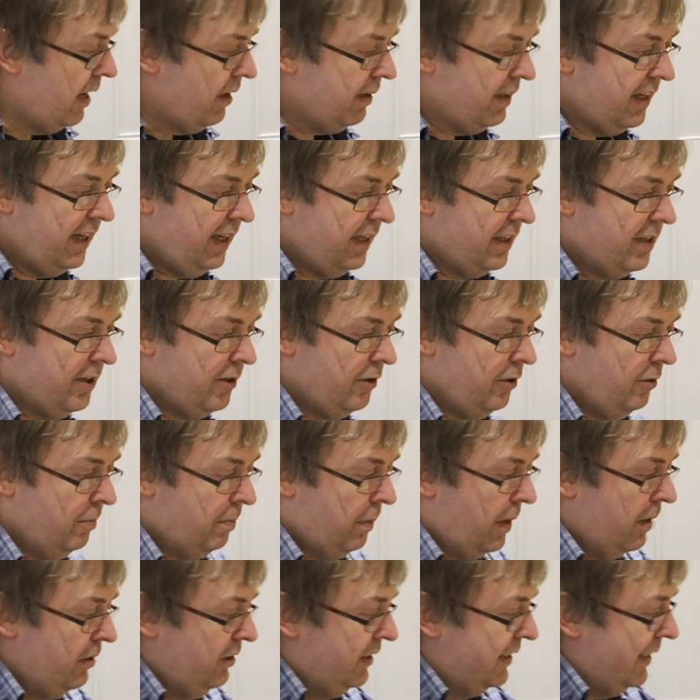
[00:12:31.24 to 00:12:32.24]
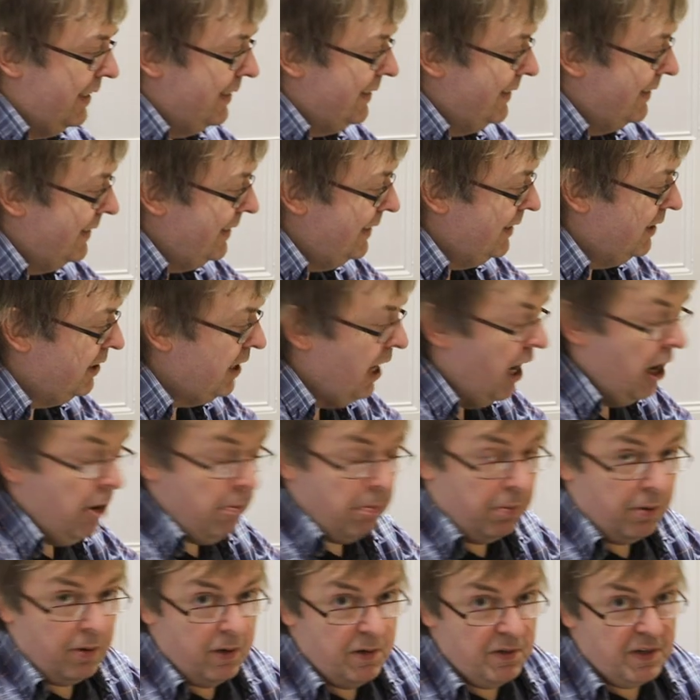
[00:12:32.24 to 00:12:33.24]
now need to process this,
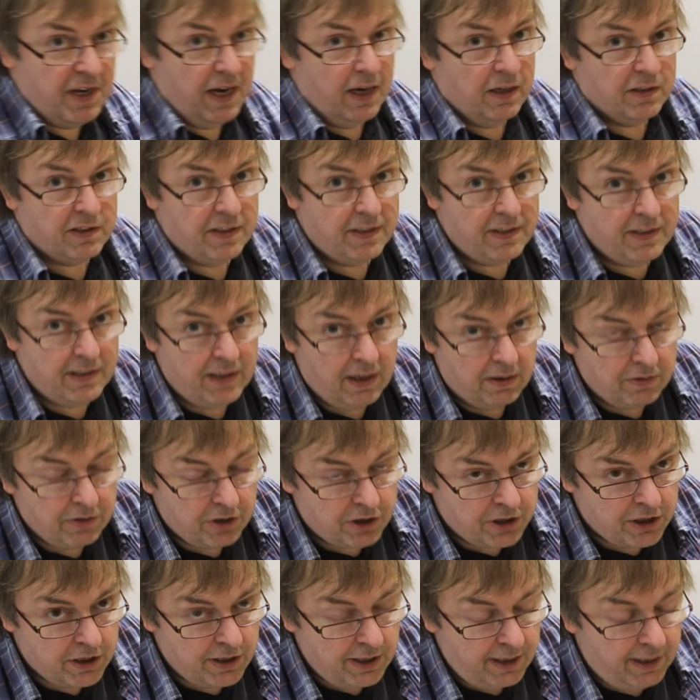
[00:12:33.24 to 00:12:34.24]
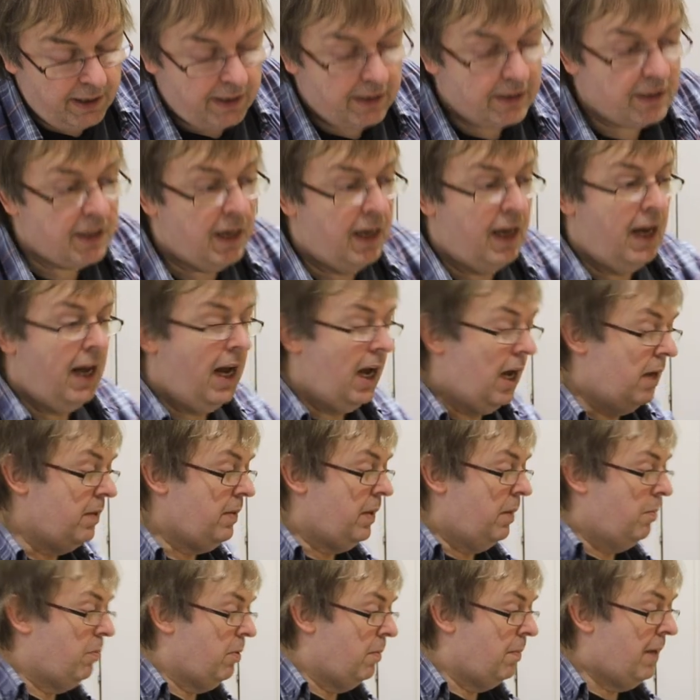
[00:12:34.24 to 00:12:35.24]
print out another sheet,
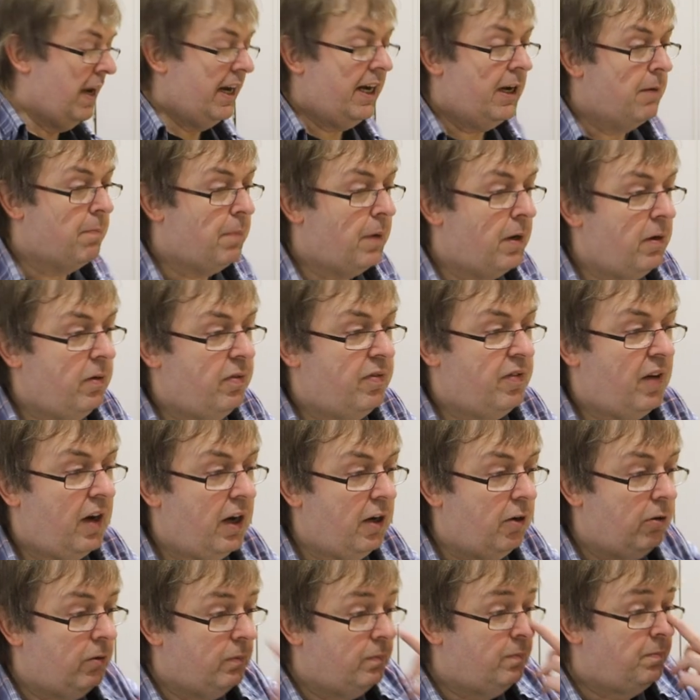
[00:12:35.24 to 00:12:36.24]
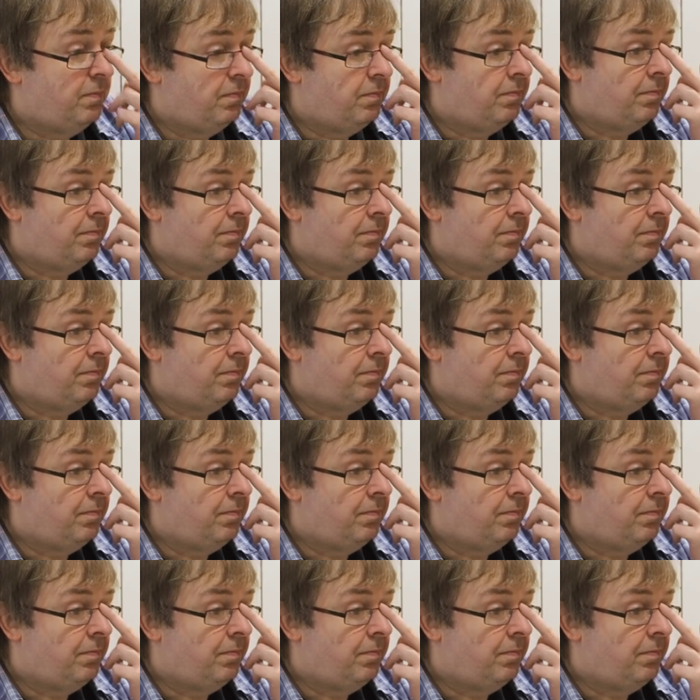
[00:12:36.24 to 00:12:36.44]
and then we'll make a profile.